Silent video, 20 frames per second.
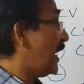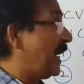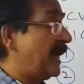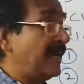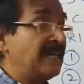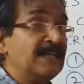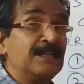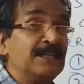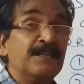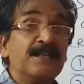
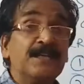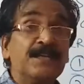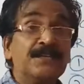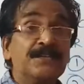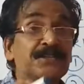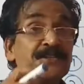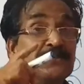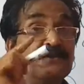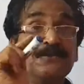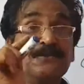and
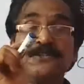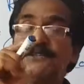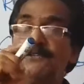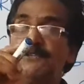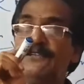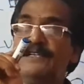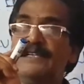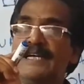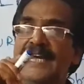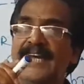you
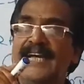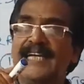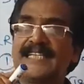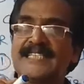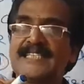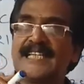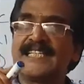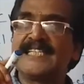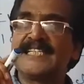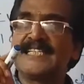should
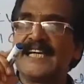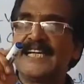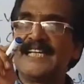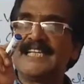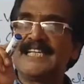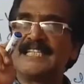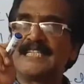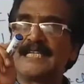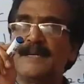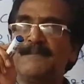
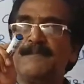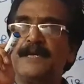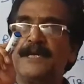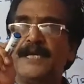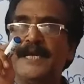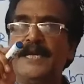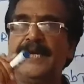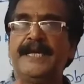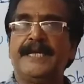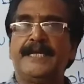exercise
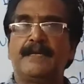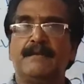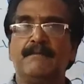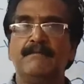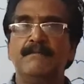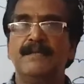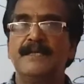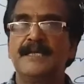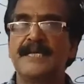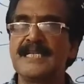some
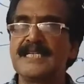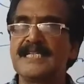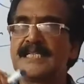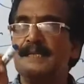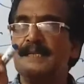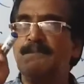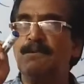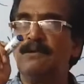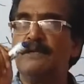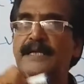care,
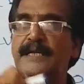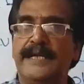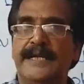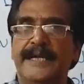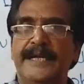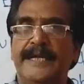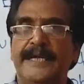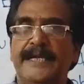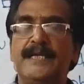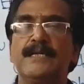reasonable
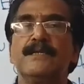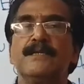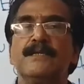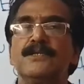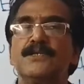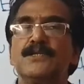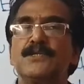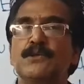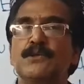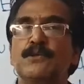care,
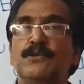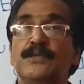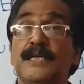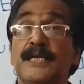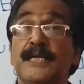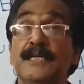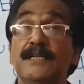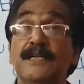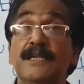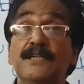so
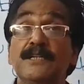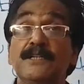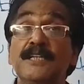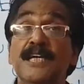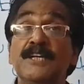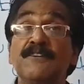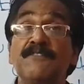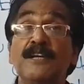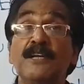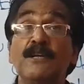that
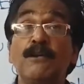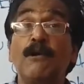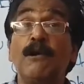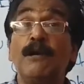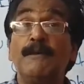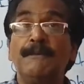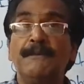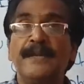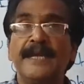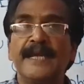there will
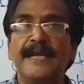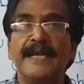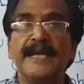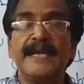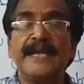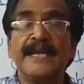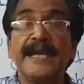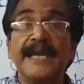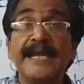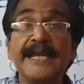not
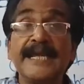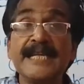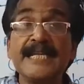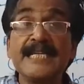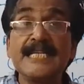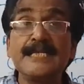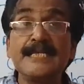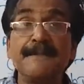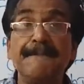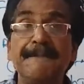be
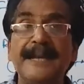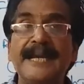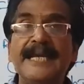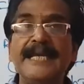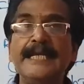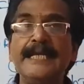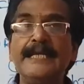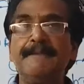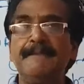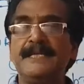any
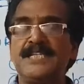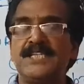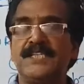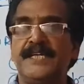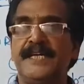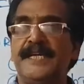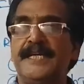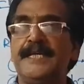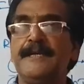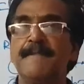spelling
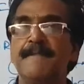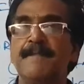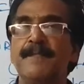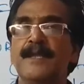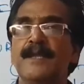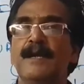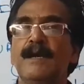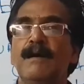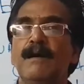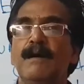mistake
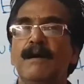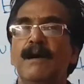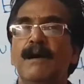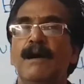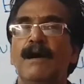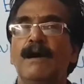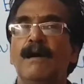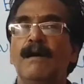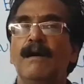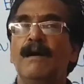
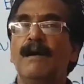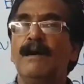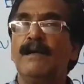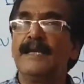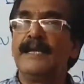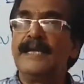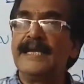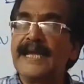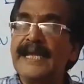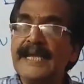
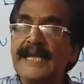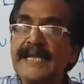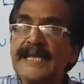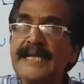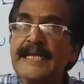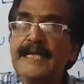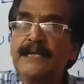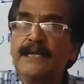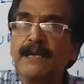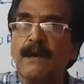or
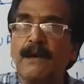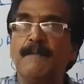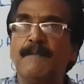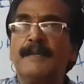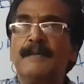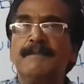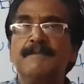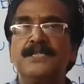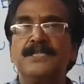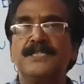any
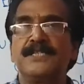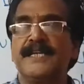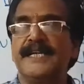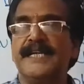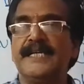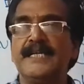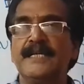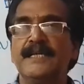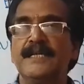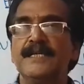grammar
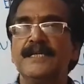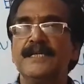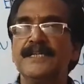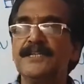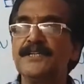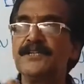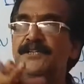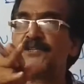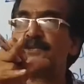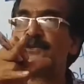mistake
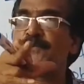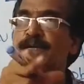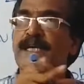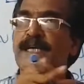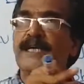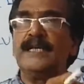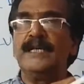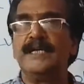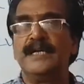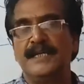in
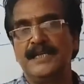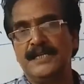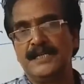your